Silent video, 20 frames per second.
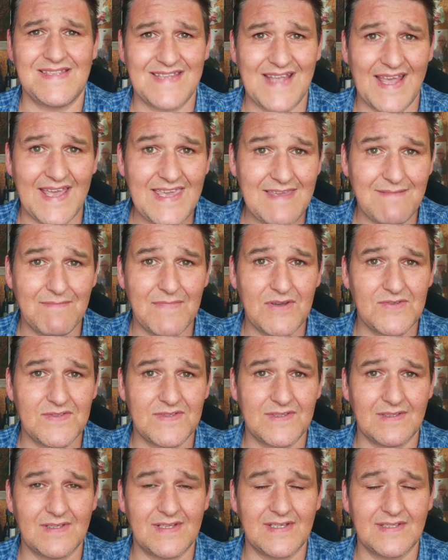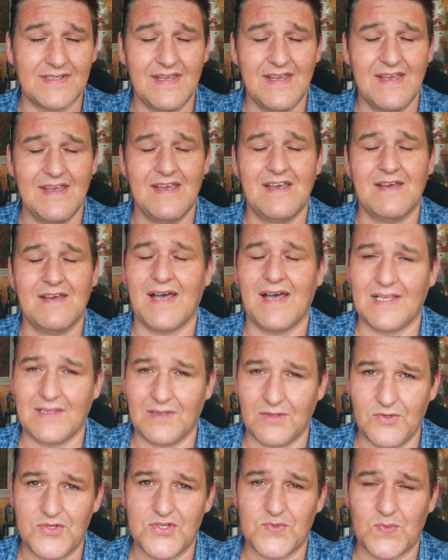tight mouth to lung, a
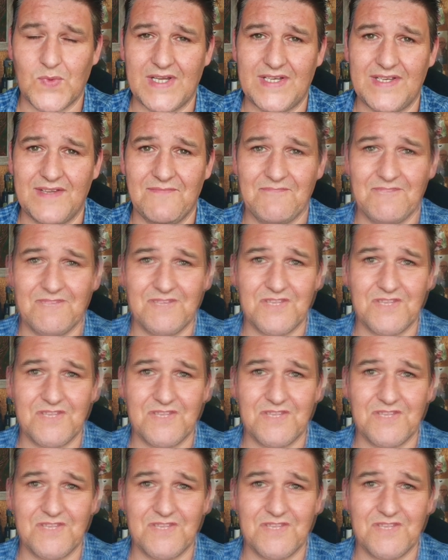loose one.